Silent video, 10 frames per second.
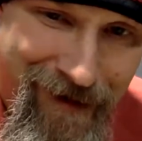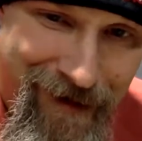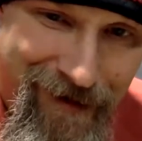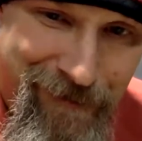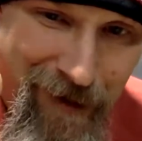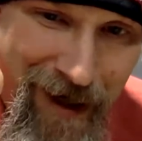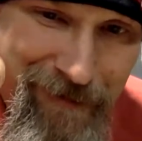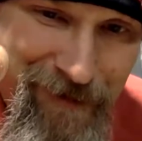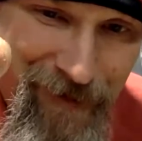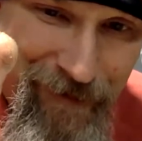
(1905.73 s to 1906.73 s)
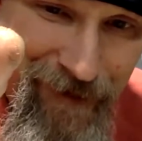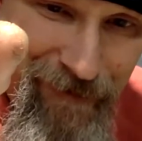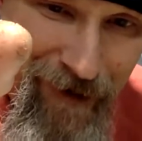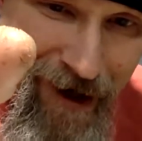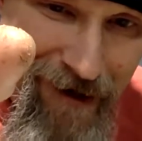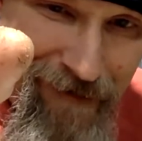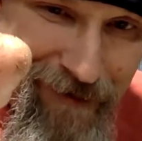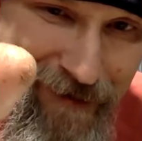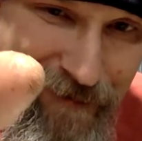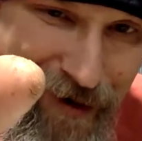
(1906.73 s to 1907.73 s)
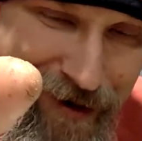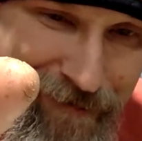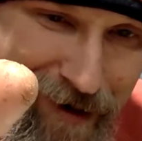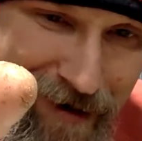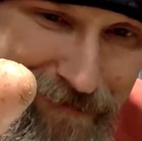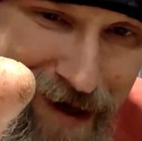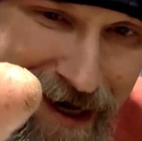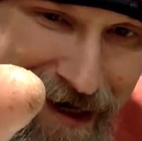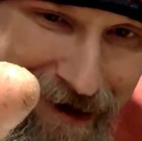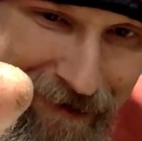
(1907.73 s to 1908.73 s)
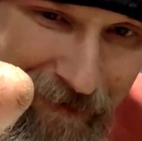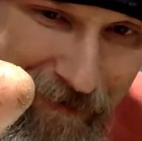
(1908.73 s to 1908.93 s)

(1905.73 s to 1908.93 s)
There's Bob's 55, everybody. Bob Mack.